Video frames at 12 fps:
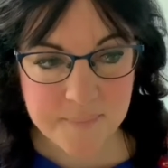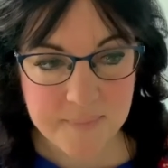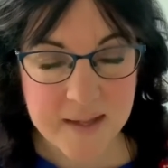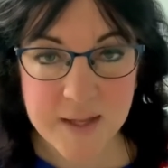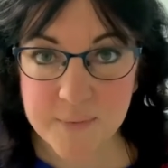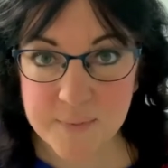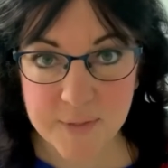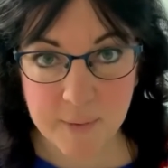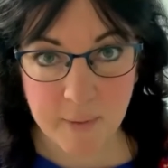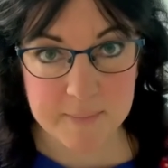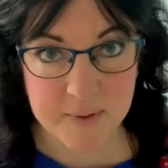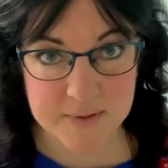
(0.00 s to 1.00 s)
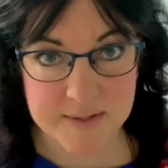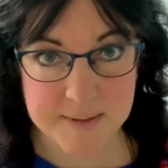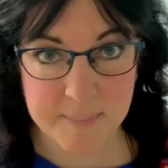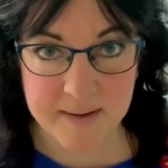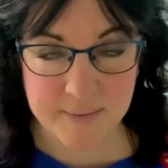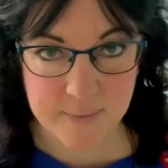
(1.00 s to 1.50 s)
even though I'm not a
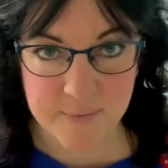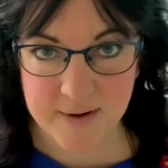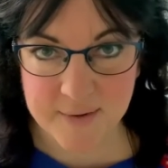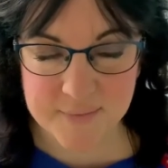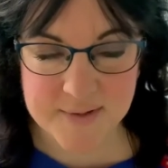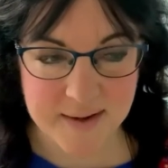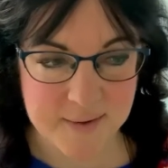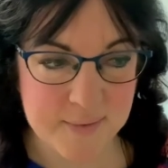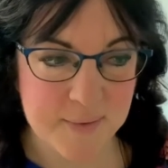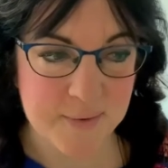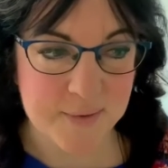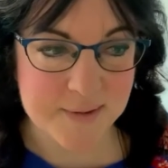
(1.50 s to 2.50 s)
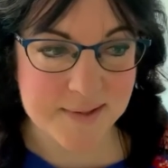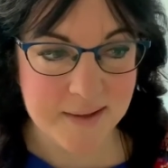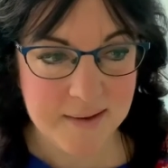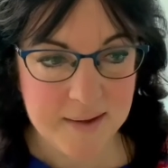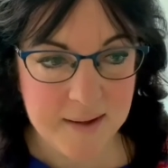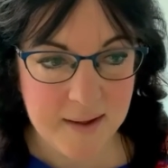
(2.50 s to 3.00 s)
spendthrift, I thought
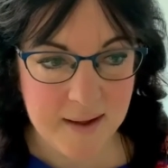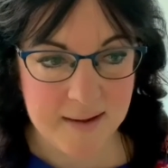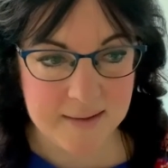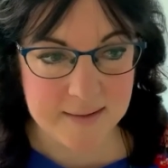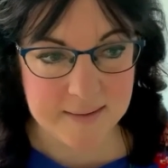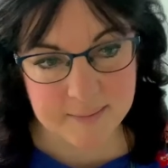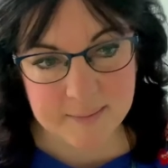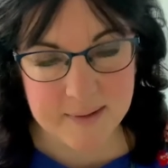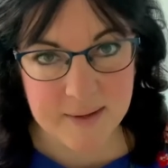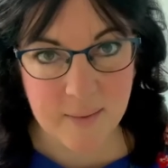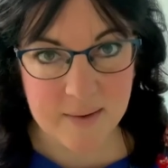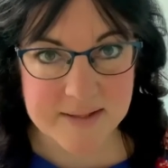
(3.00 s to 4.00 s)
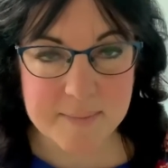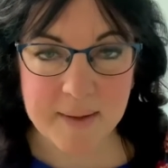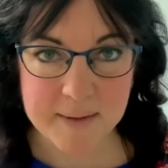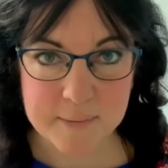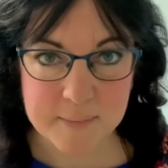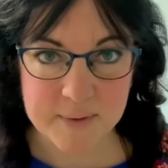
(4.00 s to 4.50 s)
I'll spend
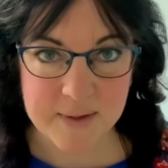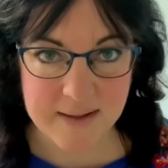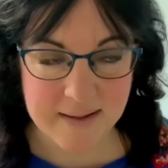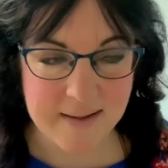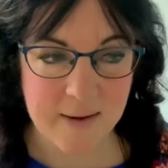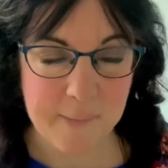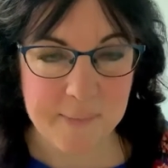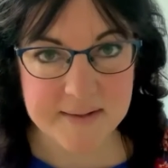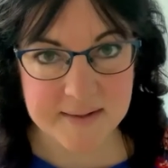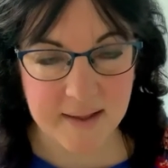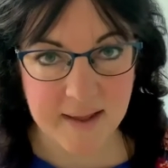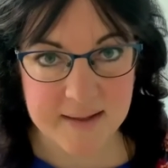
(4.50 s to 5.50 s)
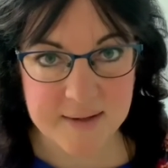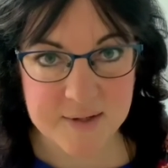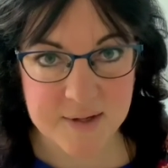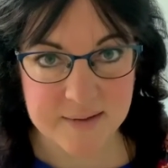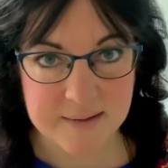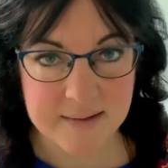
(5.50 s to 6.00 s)
the money on this
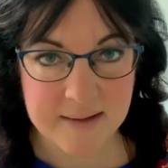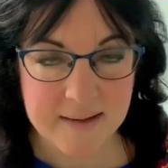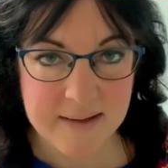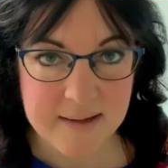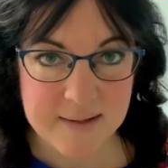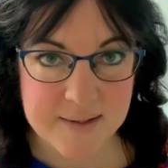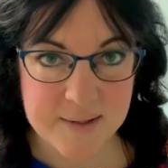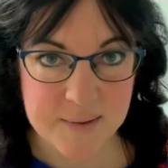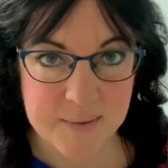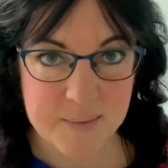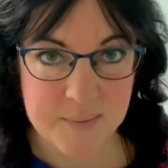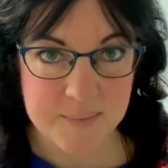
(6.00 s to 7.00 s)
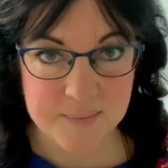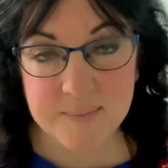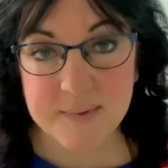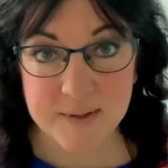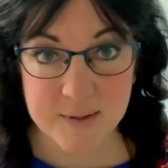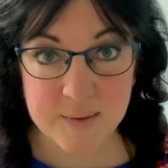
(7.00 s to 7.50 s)
occasion to
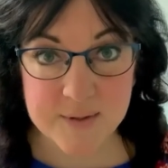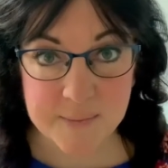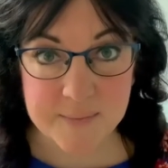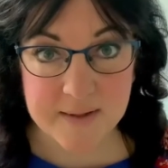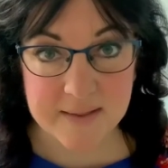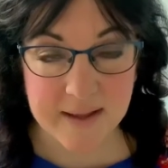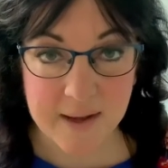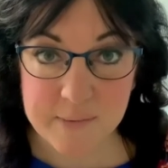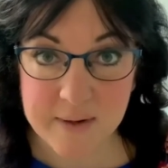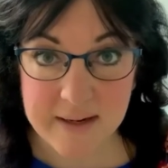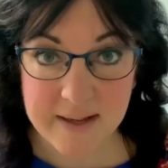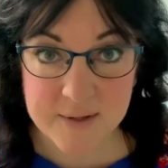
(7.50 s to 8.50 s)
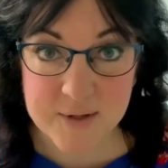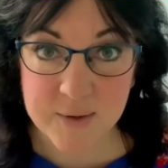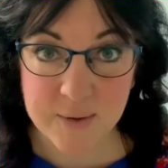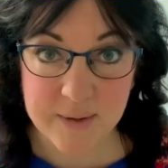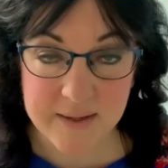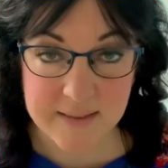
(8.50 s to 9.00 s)
do something that I really enjoy
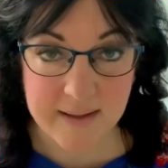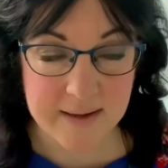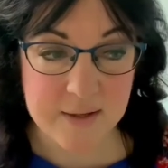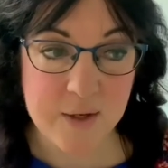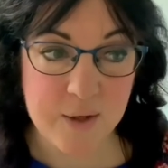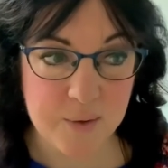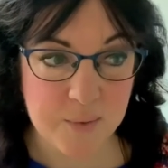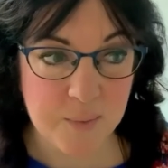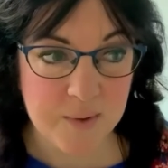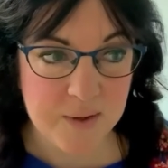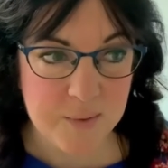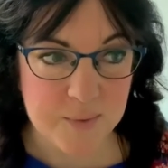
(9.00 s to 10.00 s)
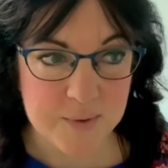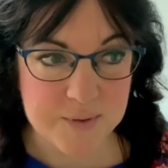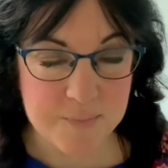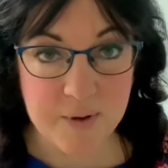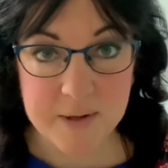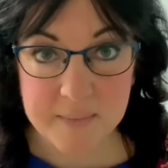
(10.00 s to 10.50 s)
and that I knew would
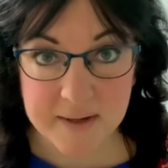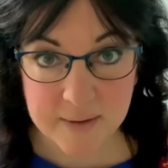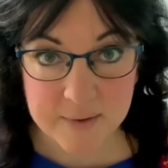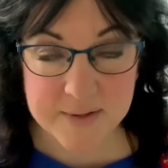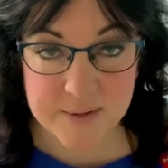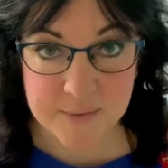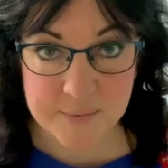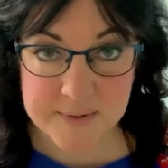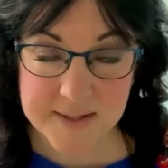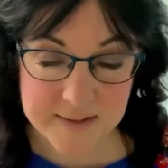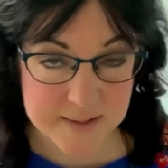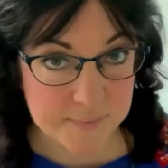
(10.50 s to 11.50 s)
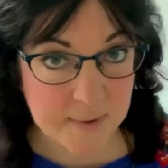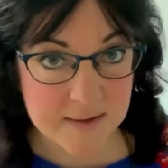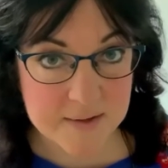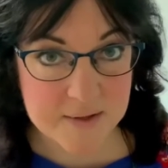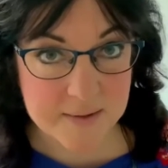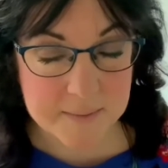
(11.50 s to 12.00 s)
bring me a lot of
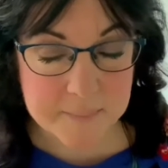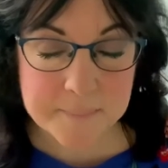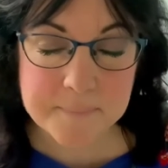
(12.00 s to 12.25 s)
satisfaction.